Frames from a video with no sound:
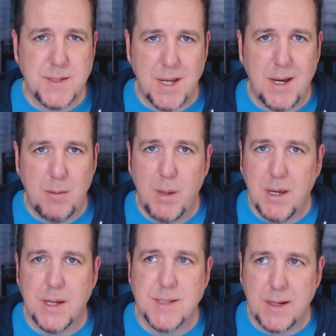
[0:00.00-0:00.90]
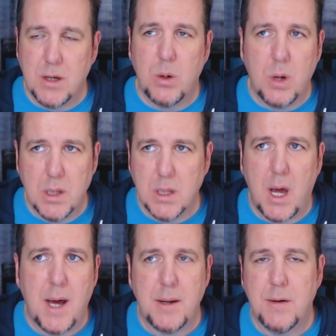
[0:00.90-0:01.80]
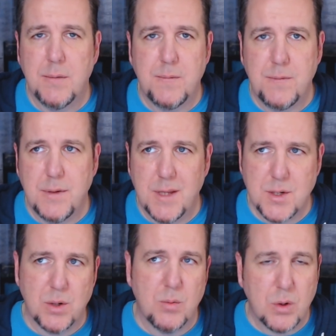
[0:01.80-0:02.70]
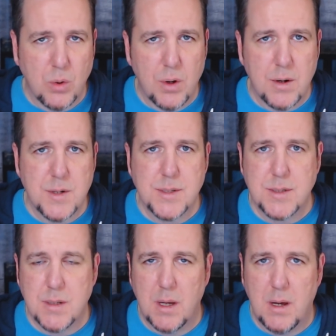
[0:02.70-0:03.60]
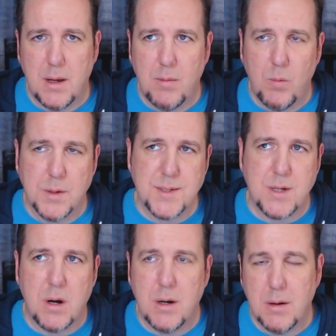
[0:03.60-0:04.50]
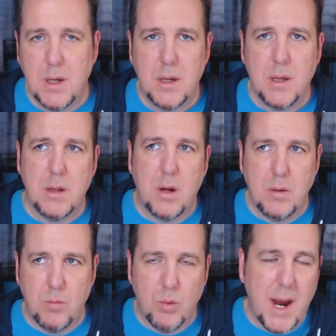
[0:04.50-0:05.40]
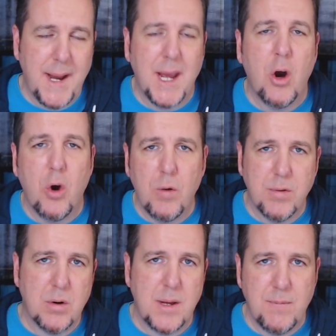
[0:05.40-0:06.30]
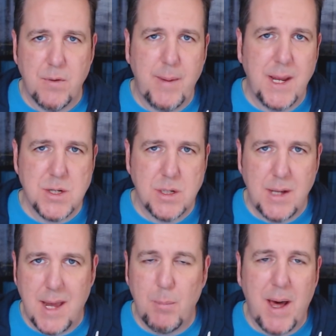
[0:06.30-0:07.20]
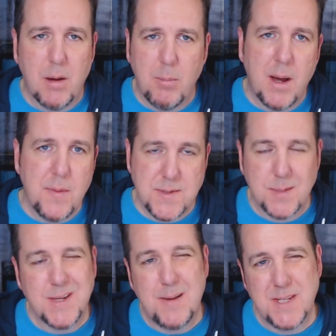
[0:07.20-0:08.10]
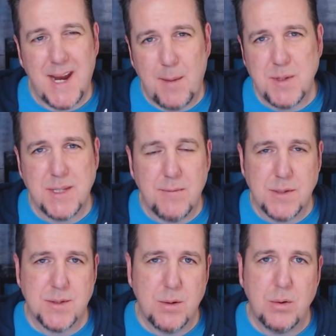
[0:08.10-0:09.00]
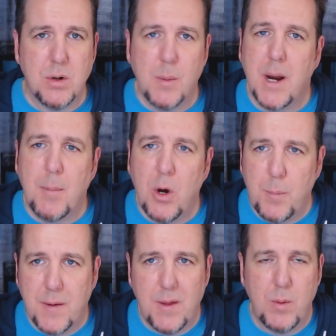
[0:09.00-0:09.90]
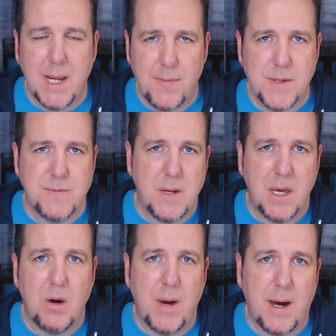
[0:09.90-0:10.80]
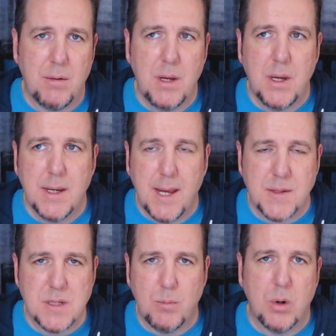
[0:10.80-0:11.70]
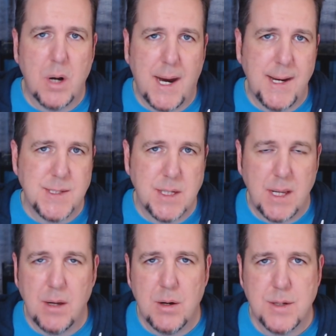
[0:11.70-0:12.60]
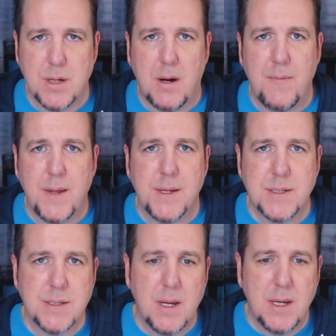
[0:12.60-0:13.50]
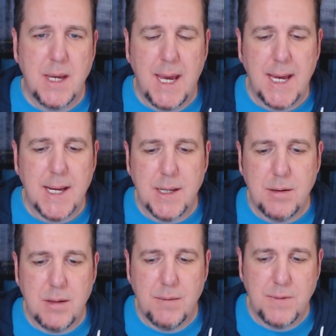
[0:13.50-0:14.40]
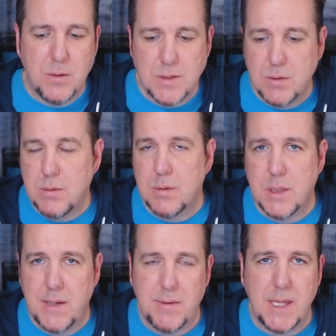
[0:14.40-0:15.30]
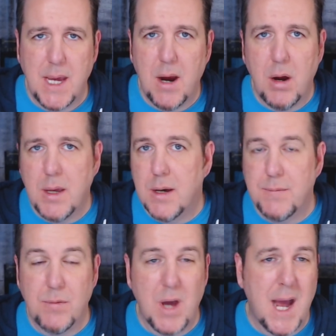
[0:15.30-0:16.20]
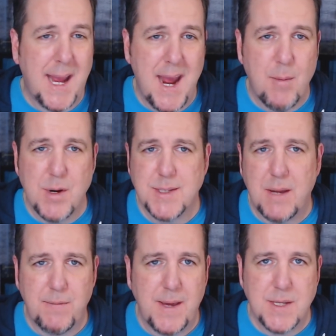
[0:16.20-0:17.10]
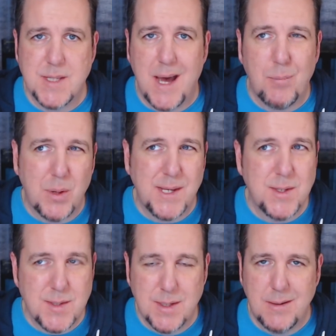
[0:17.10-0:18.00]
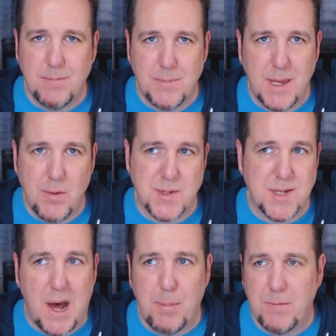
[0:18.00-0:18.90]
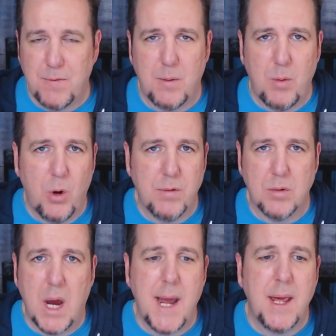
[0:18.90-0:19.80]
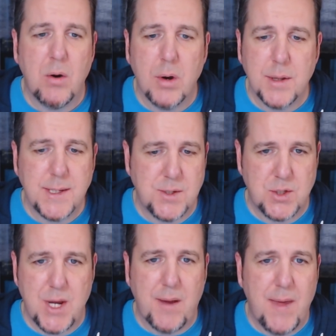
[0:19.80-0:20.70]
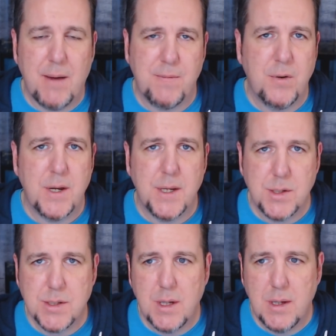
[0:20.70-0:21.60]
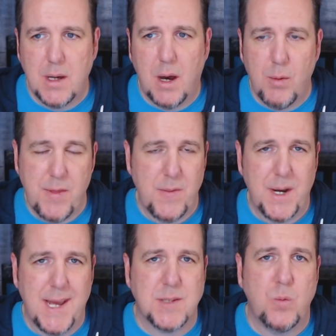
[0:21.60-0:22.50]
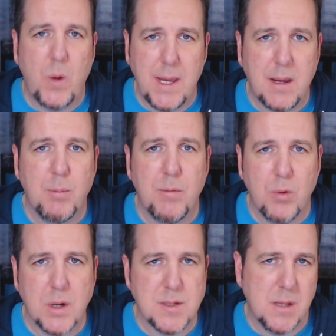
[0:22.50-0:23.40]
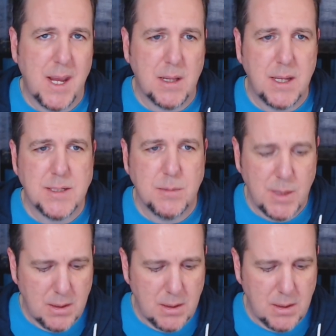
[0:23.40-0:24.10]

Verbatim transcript: time, because I know a lot of digital recorders uh, will start writing over information at about a month. Sometimes it happens even sooner, but I'm hoping that we get this video out, get some more eyes and ears on this. And if you do live in the area, if you've got cameras that face that, please either stop them from overwriting or at least check that footage uh, within the next week before it's likely to be